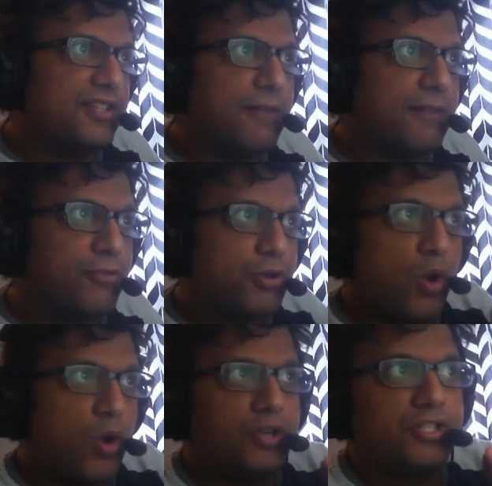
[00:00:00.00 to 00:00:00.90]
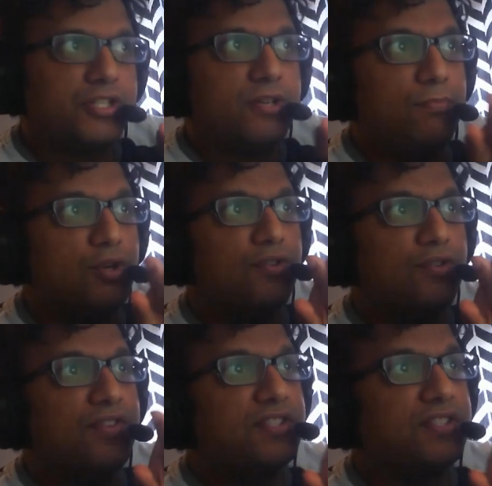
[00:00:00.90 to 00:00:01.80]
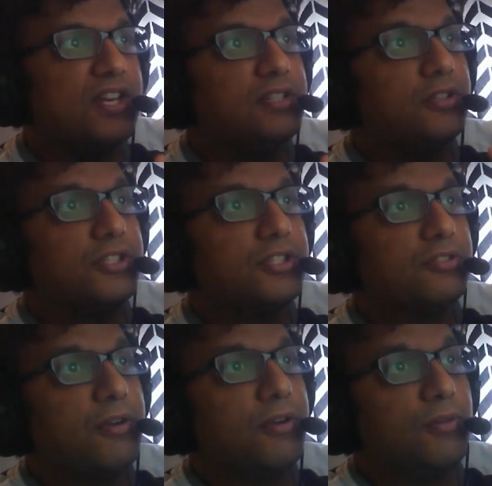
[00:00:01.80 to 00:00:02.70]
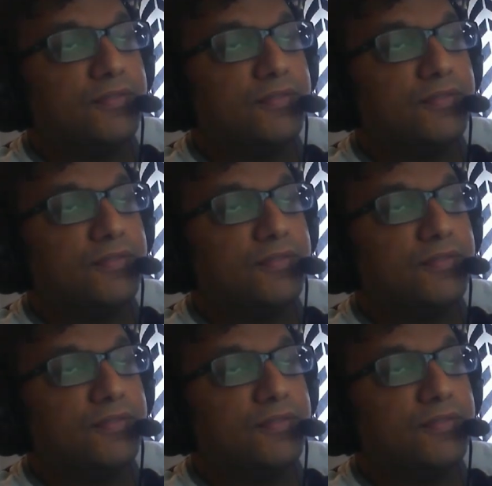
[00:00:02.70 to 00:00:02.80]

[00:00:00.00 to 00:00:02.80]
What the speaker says: The Emperor Yuan didn't move. Instead, he looked at the Great Wall of